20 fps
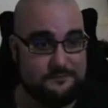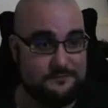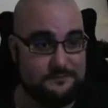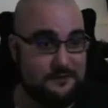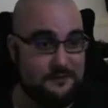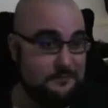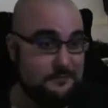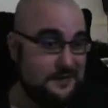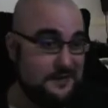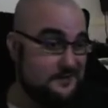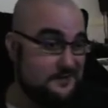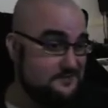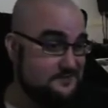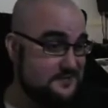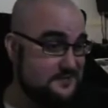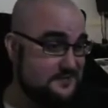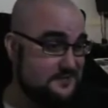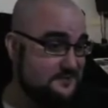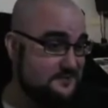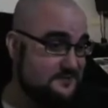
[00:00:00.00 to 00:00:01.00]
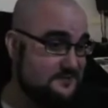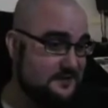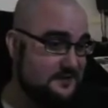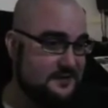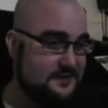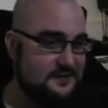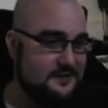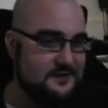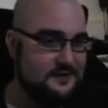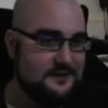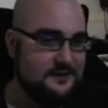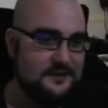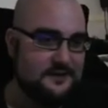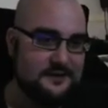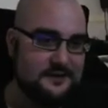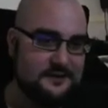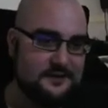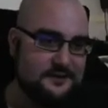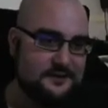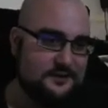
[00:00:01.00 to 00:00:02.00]
everybody else is.
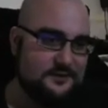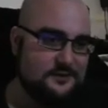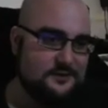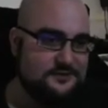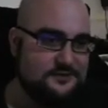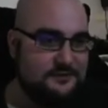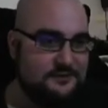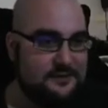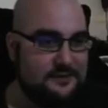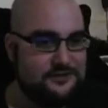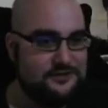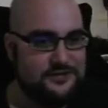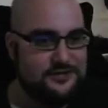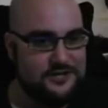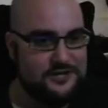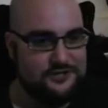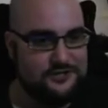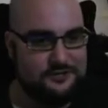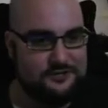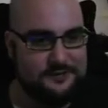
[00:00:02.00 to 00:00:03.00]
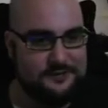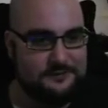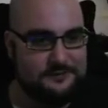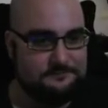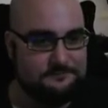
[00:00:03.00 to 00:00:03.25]
Using imagination a bit.